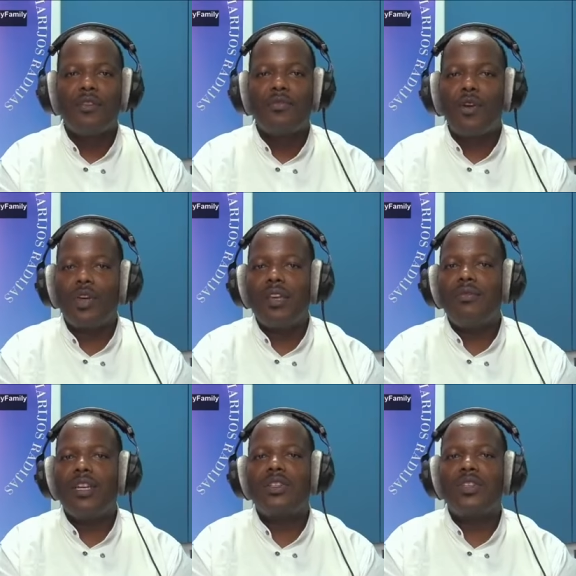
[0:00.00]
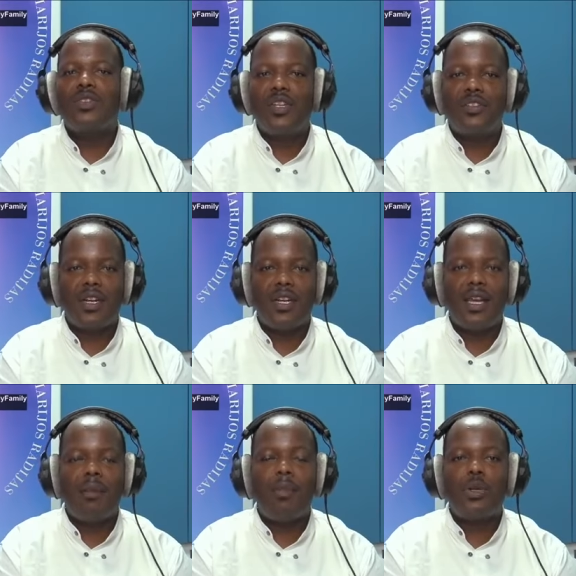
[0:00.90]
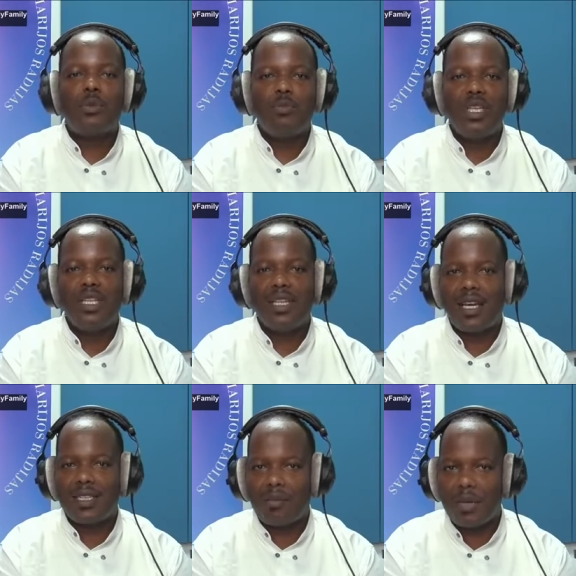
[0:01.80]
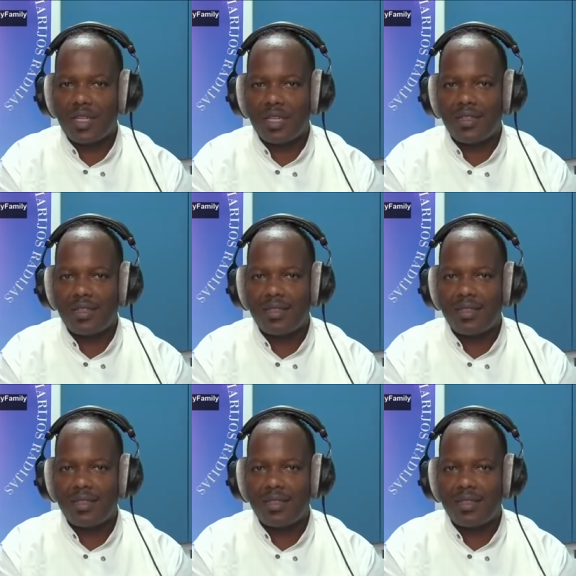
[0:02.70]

Forgiveness is literally about me as a person.